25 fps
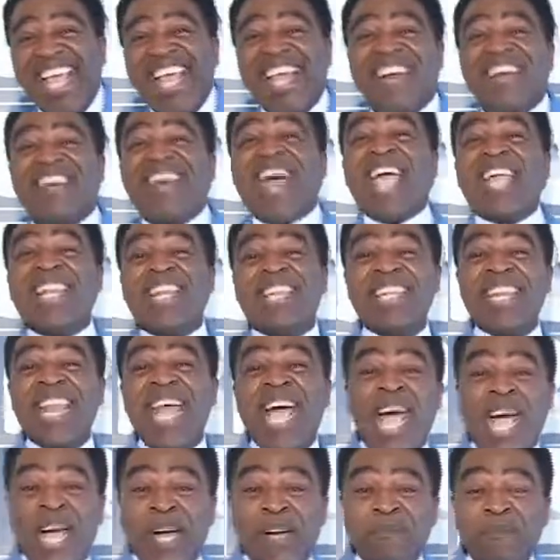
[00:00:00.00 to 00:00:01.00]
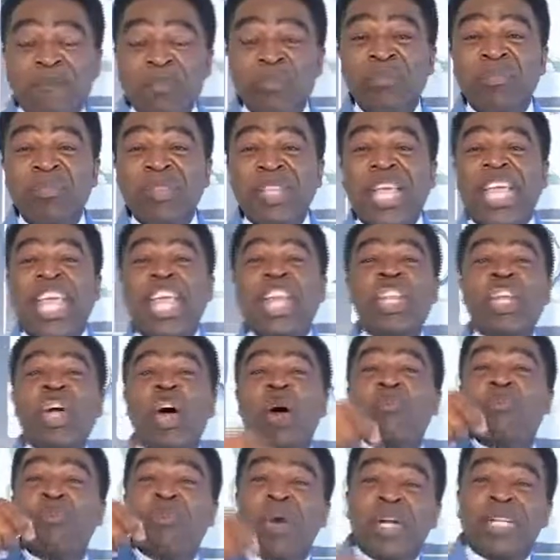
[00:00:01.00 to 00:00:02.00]
right now, in
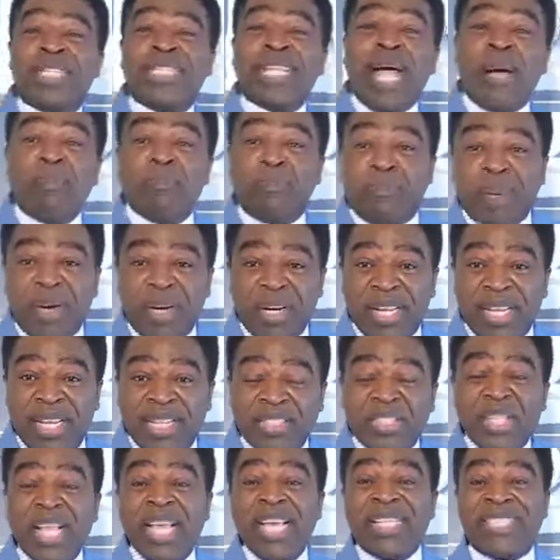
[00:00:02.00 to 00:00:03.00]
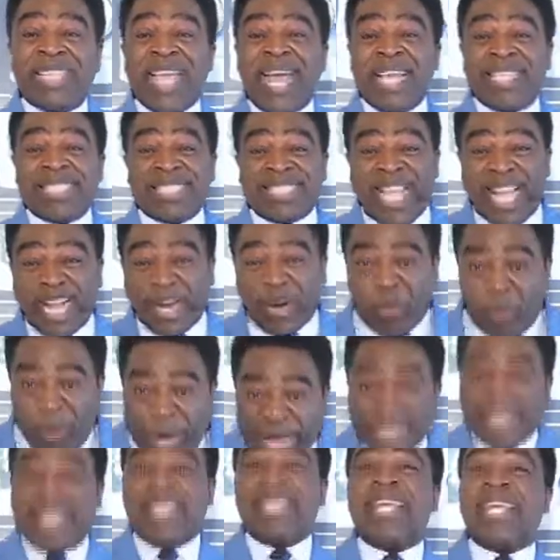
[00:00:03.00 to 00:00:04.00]
your mortal bodies, there is the
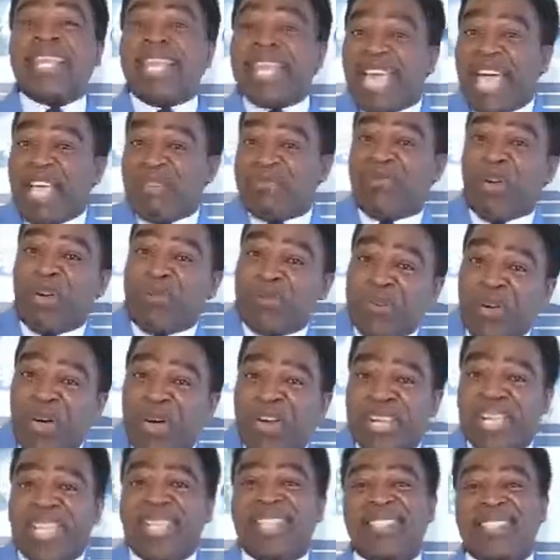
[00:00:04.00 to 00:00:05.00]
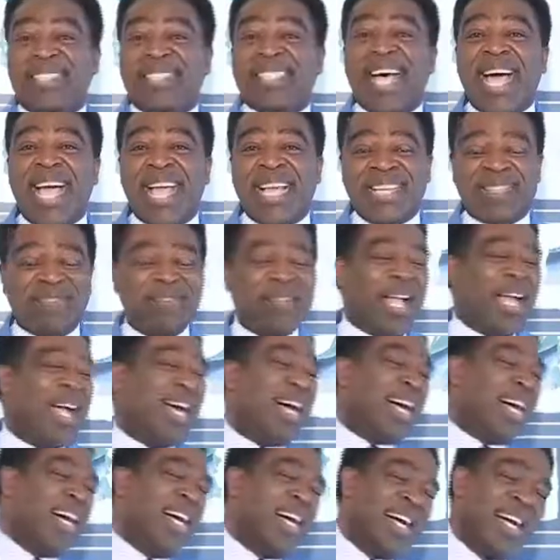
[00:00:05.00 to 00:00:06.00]
quickening life of God inside.
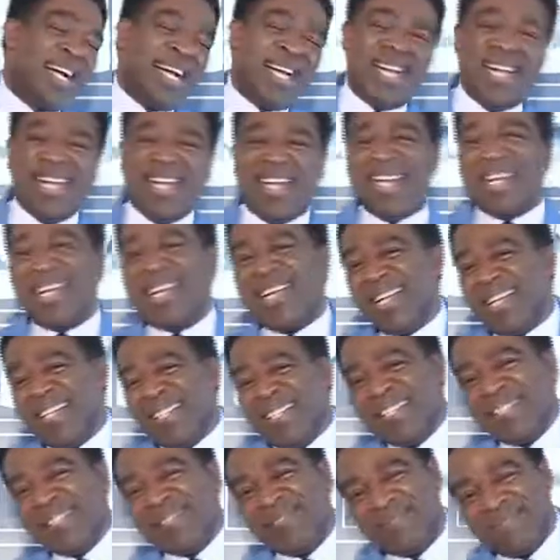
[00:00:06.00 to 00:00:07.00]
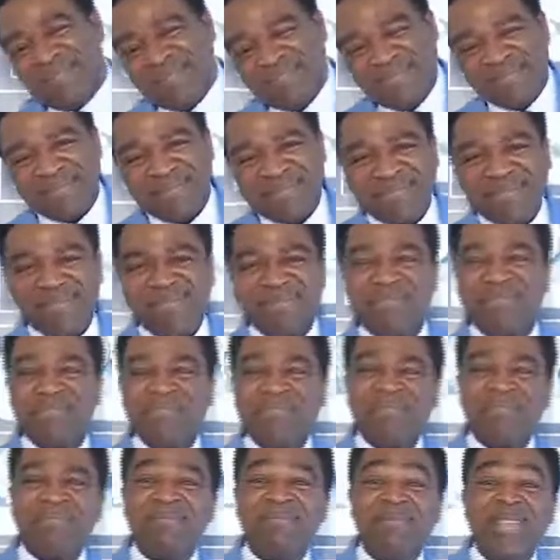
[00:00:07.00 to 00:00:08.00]
Ah.
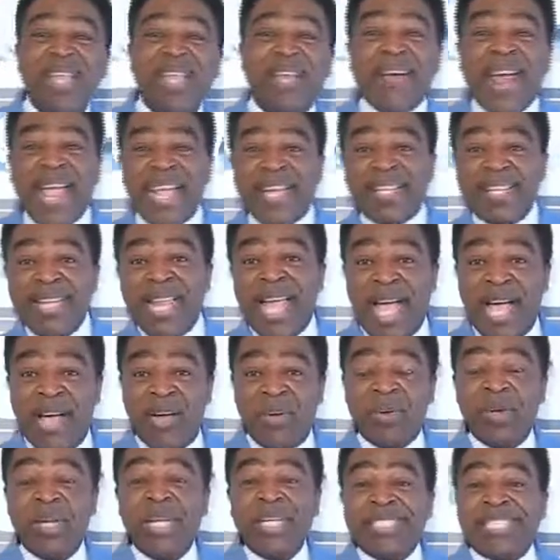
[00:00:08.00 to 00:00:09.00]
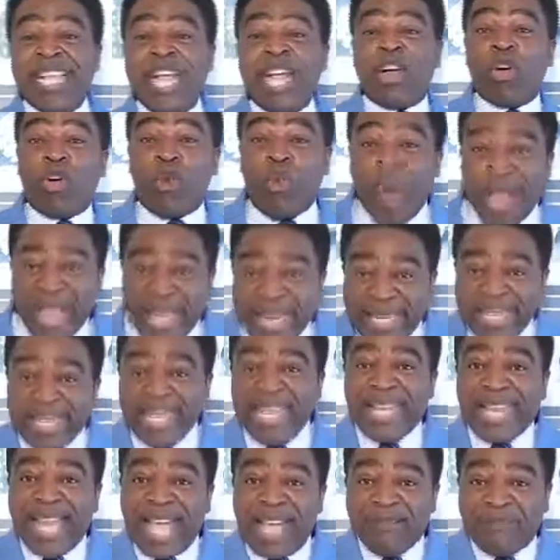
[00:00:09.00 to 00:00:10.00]
Right now, the
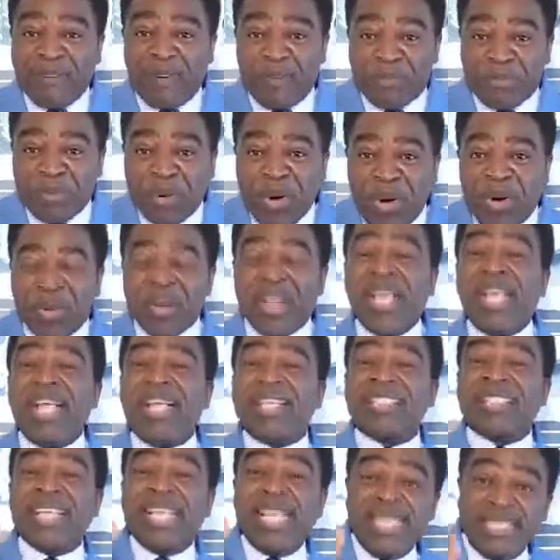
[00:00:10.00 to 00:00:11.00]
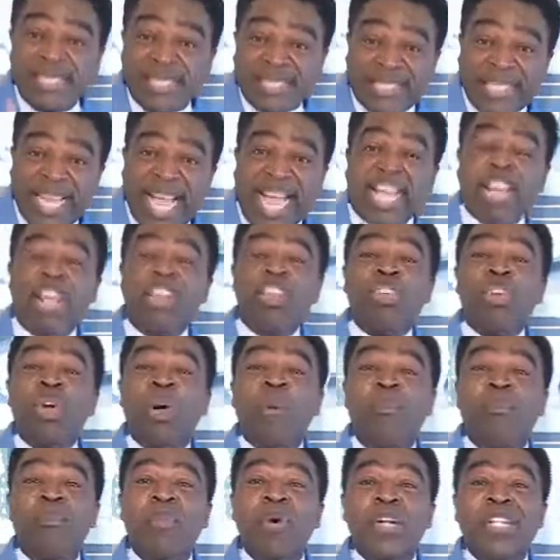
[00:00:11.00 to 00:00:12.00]
quickening life of God is inside
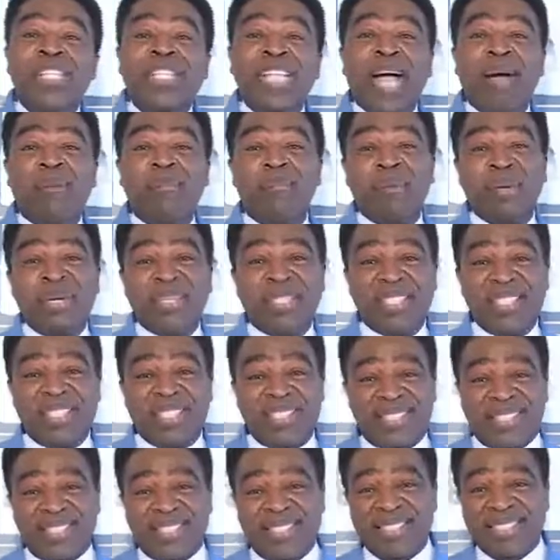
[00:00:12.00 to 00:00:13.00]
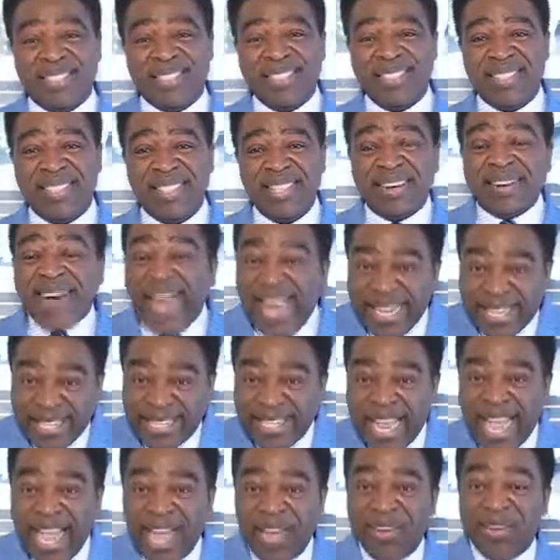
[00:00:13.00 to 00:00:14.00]
your mortal bodies. Amen. Right
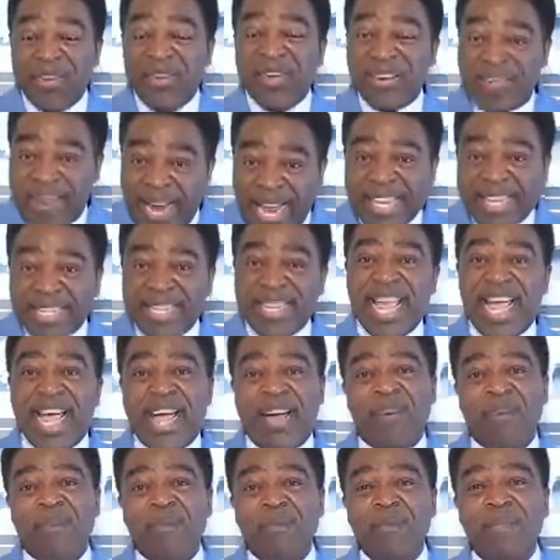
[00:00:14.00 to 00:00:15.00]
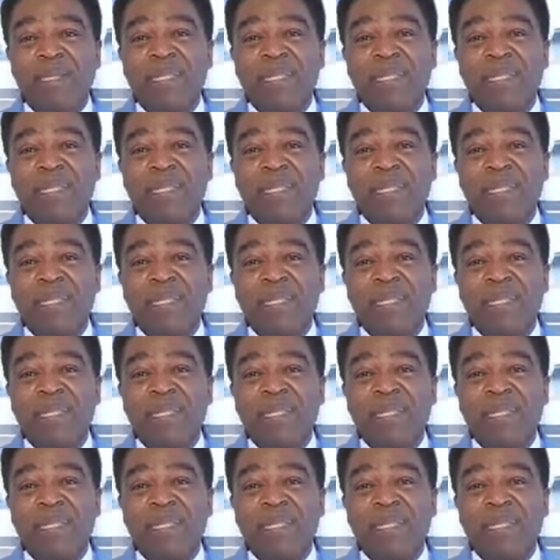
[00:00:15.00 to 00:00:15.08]
now, right now.